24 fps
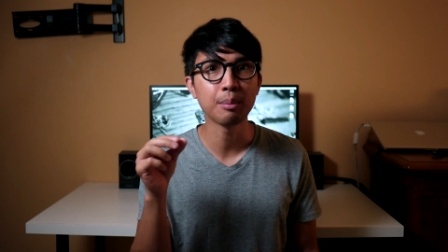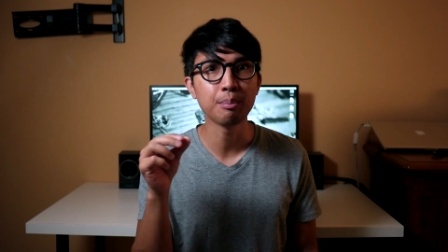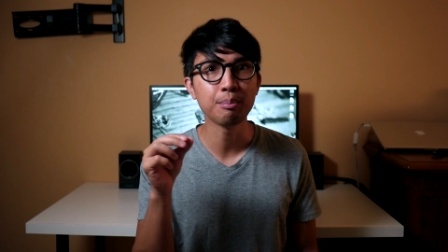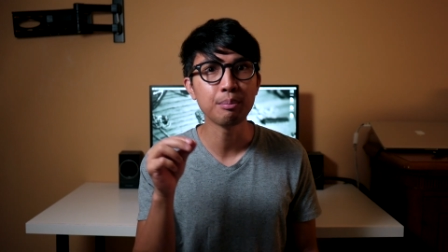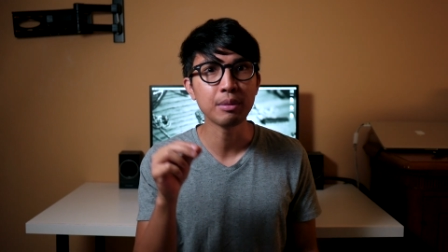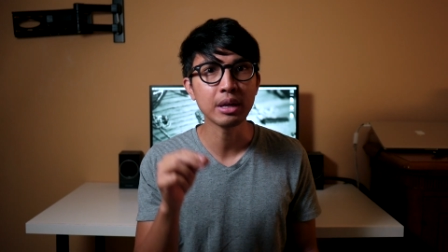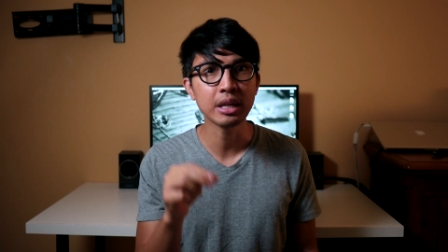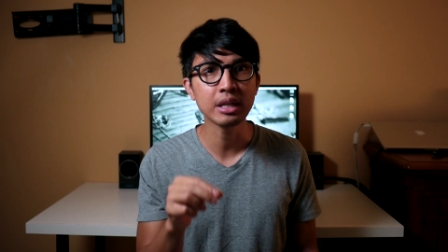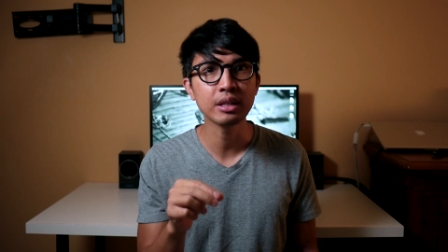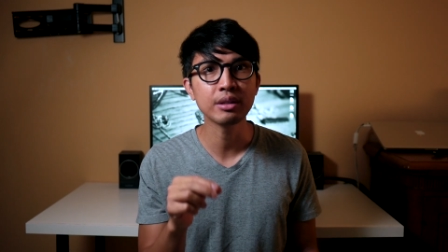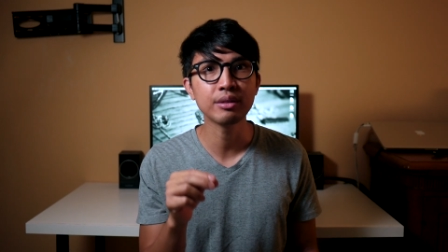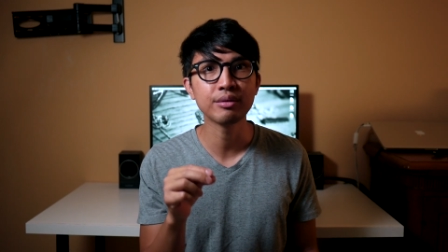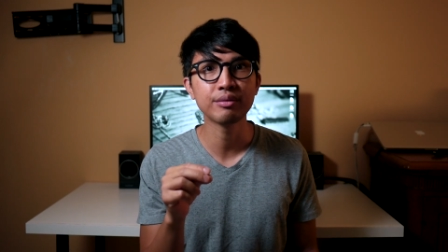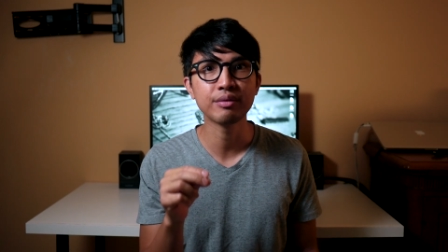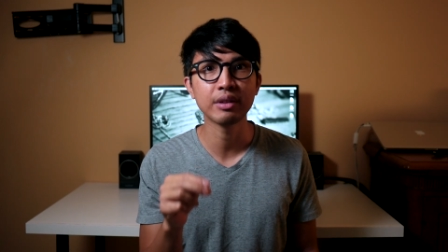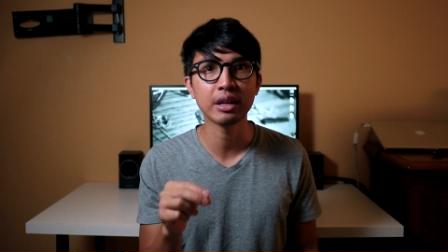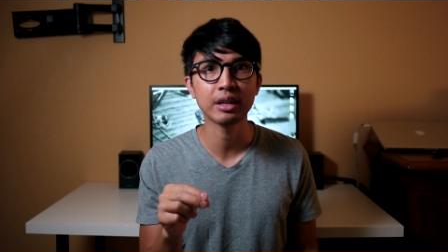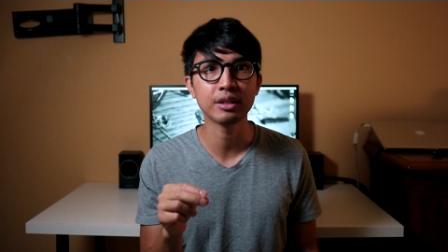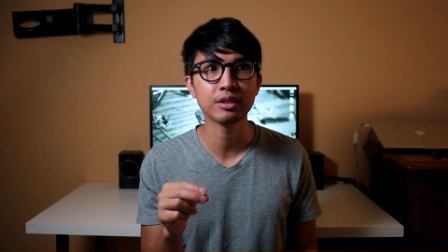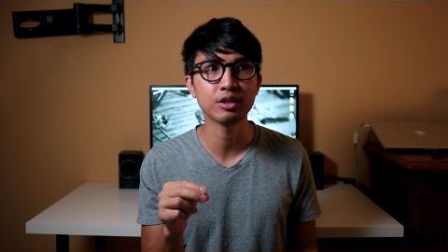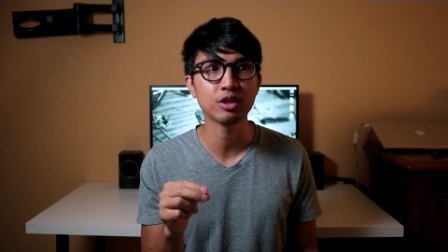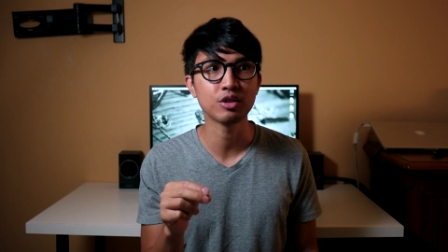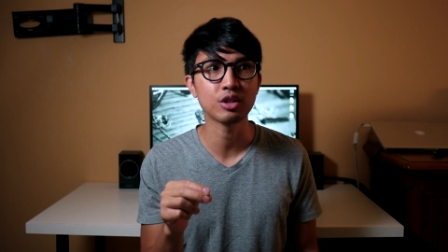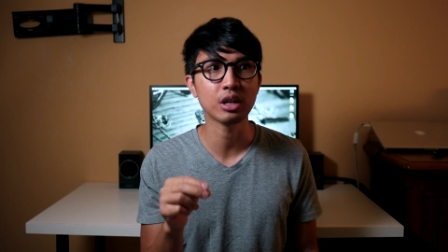the main
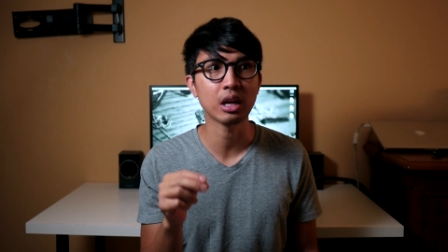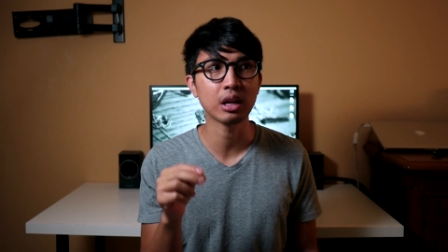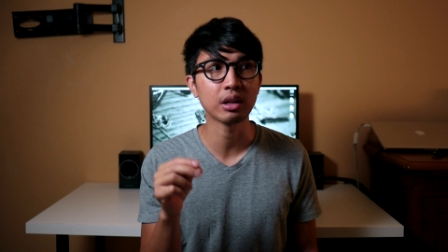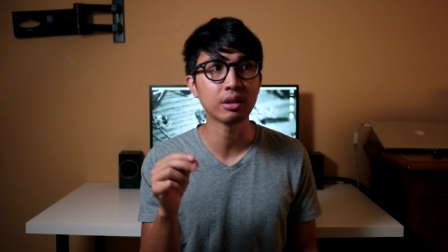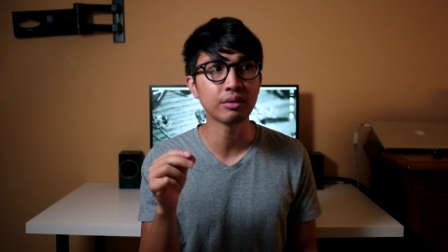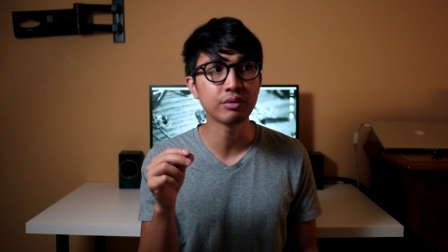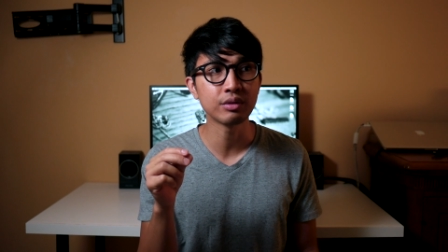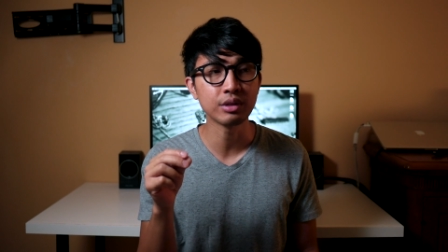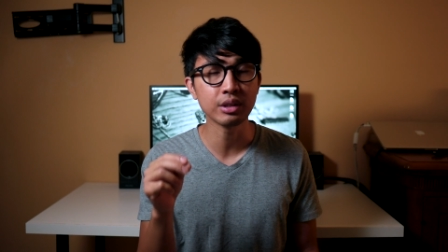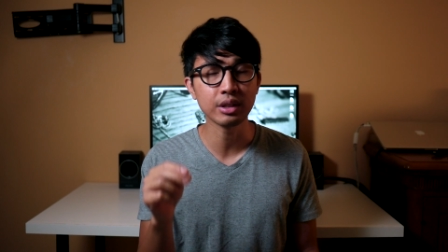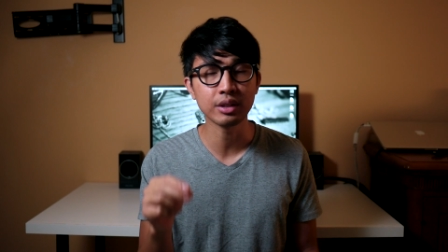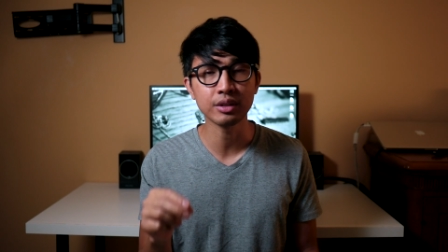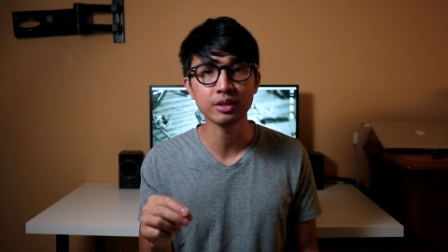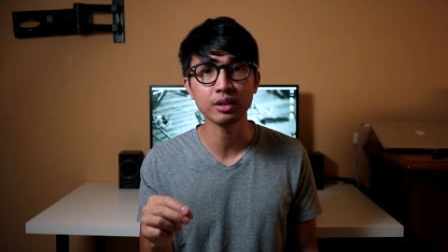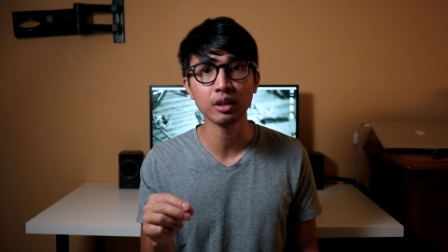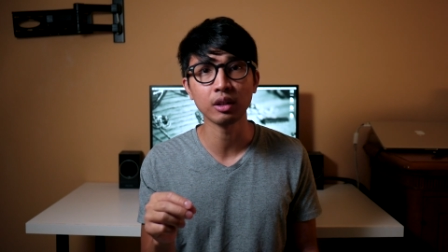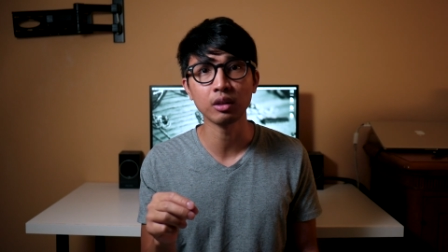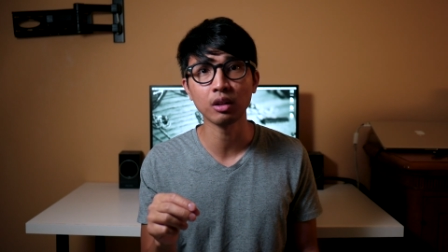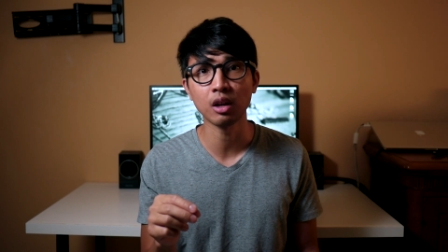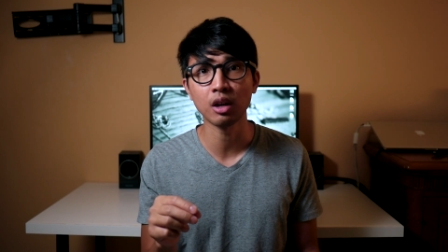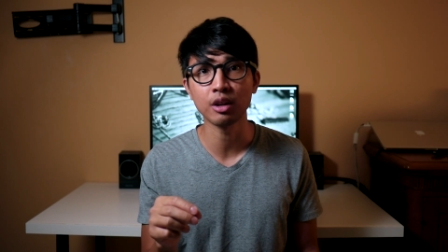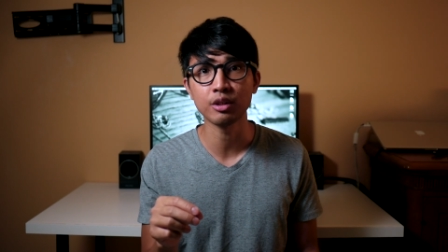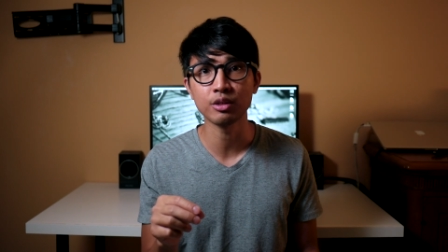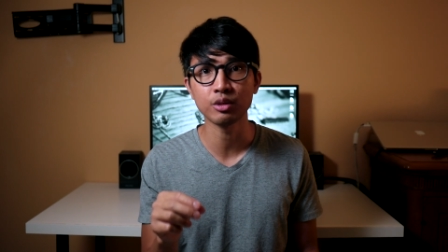advantage out of
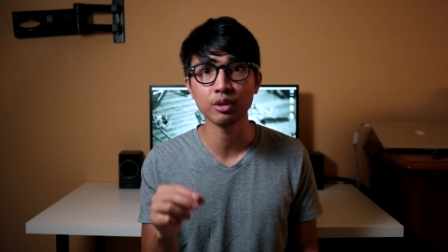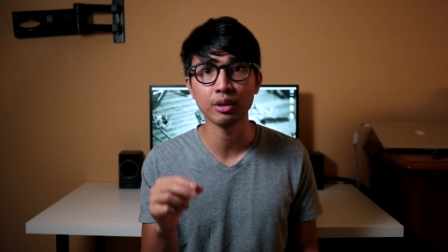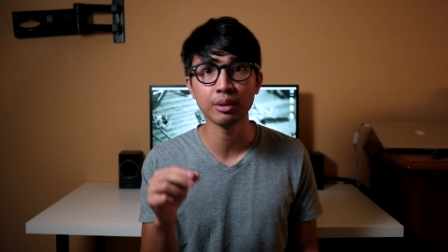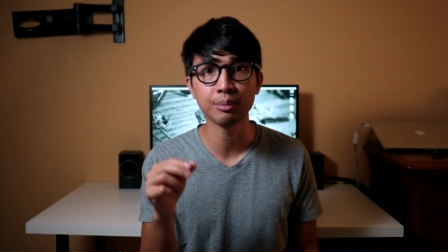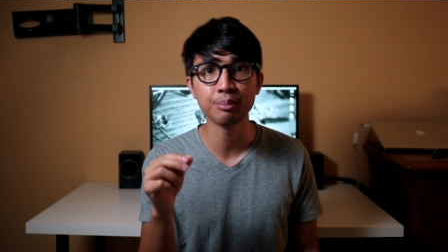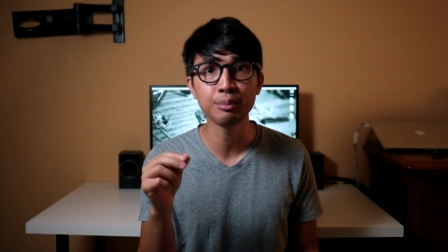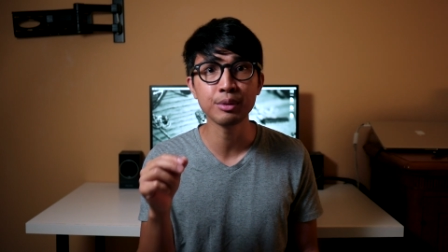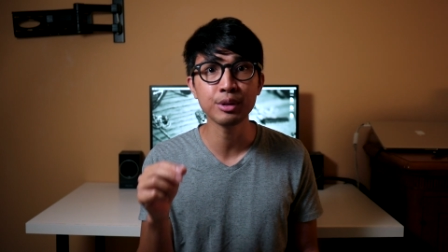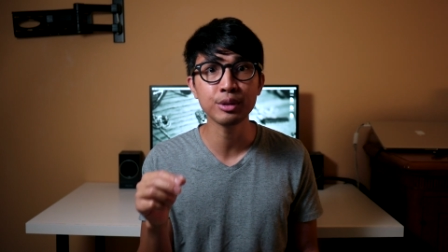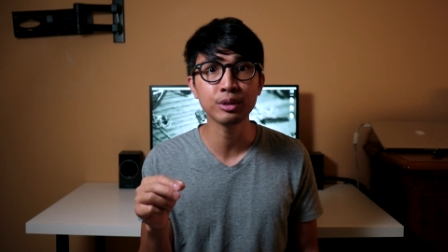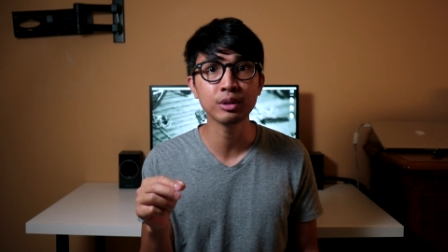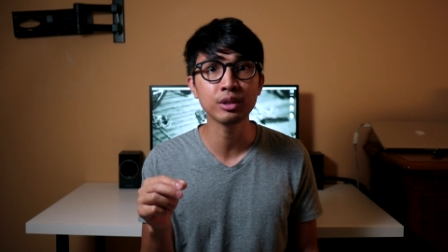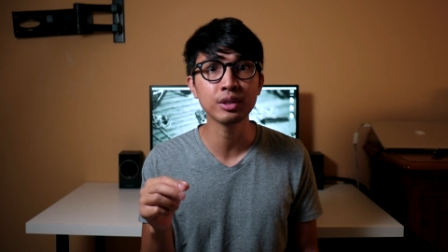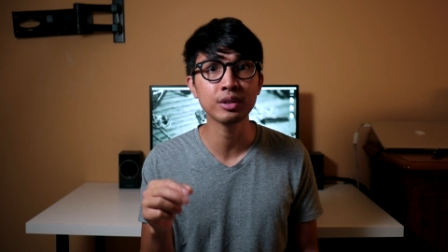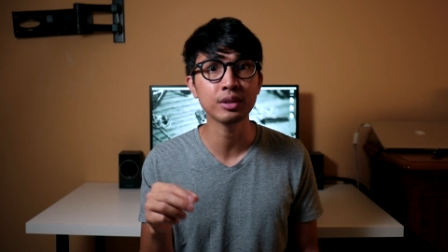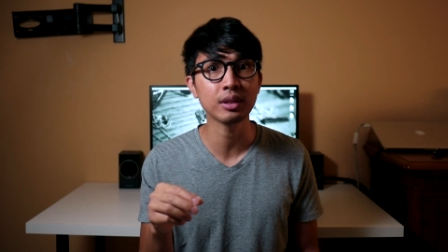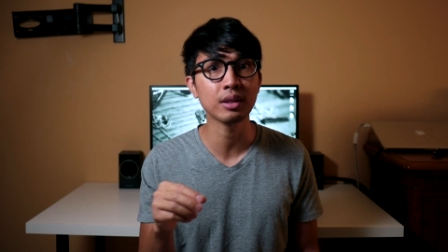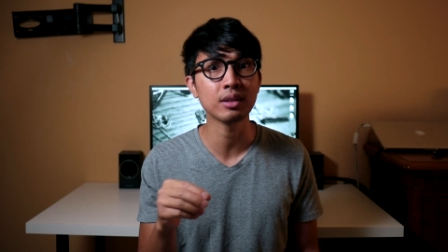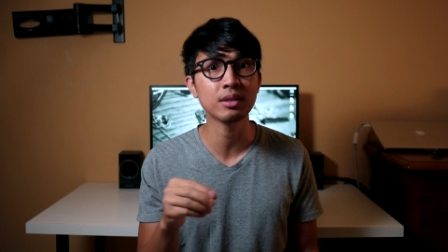DSLRs and mirrorless,